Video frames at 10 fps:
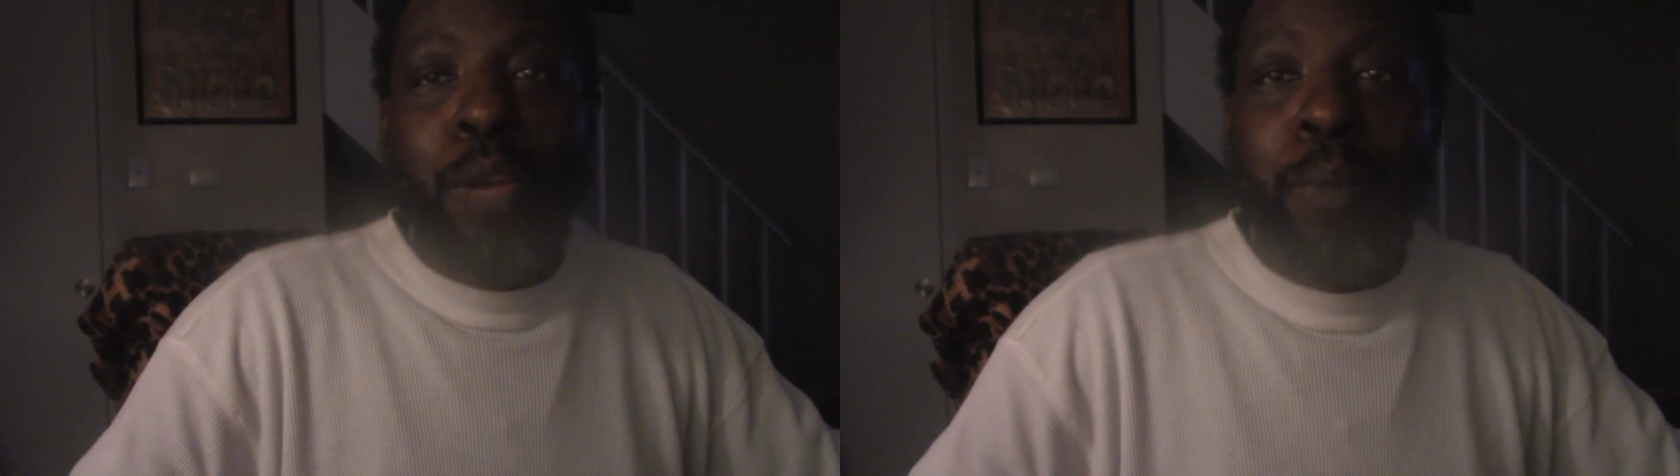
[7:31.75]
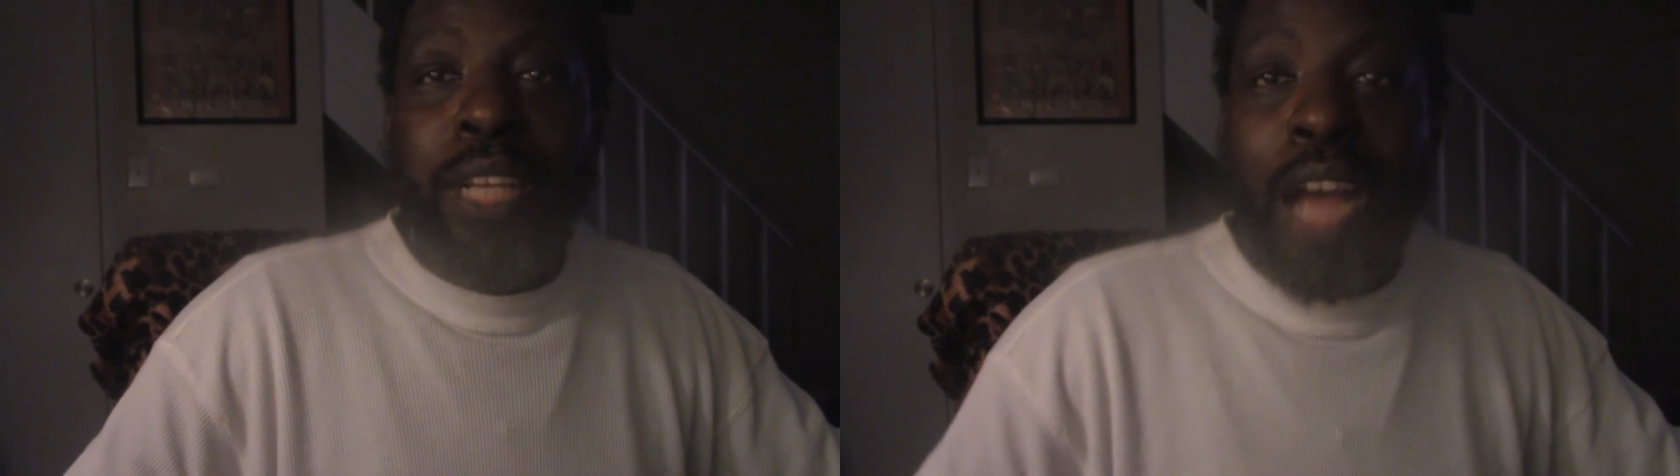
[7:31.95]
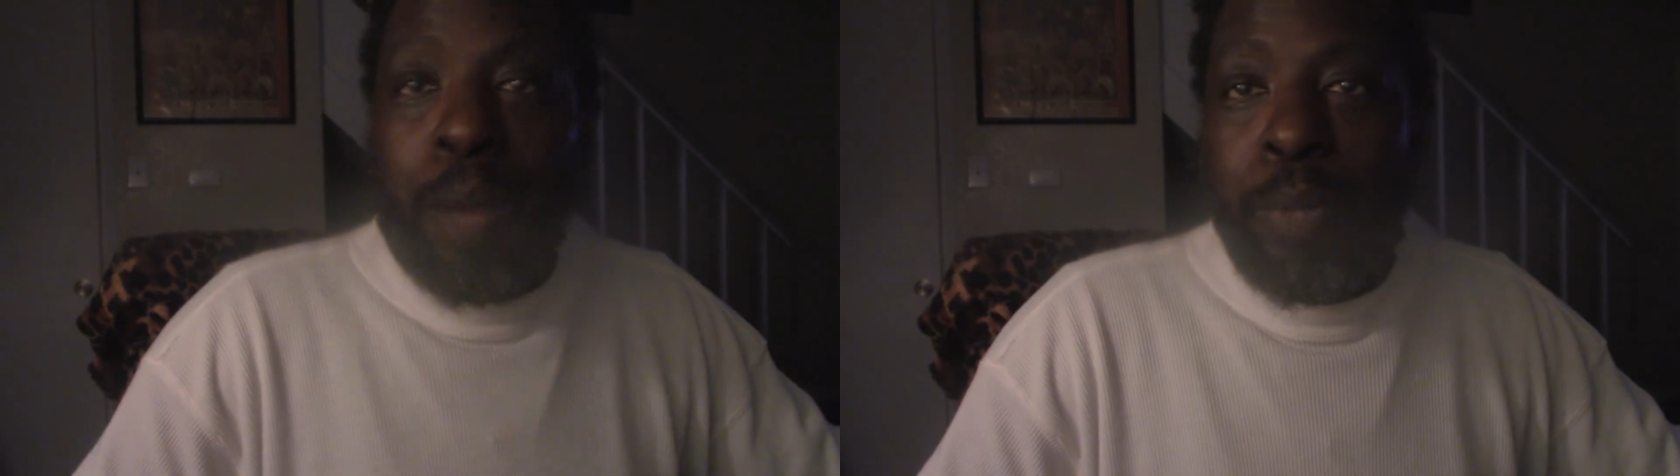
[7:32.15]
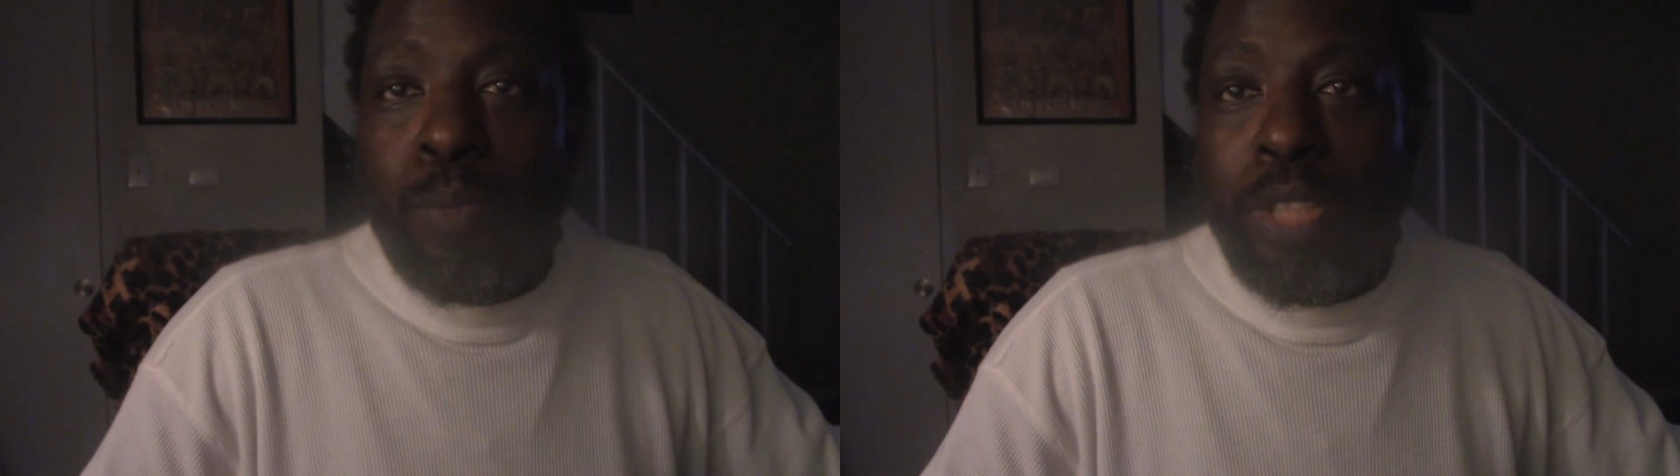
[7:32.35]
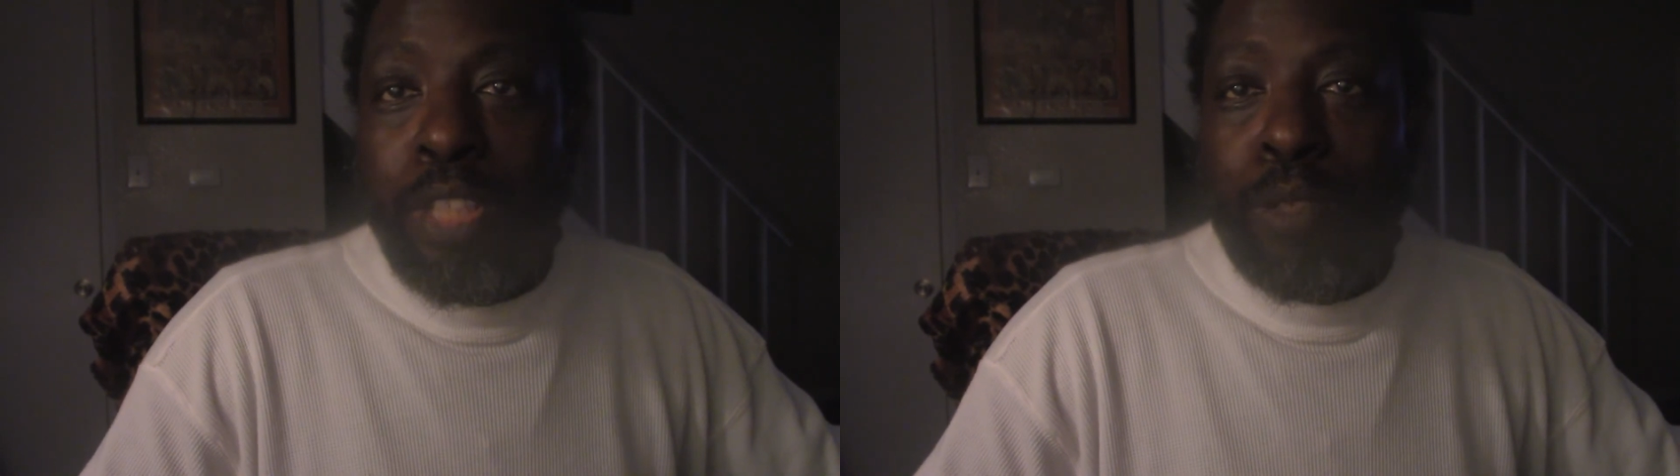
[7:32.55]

May y'all be with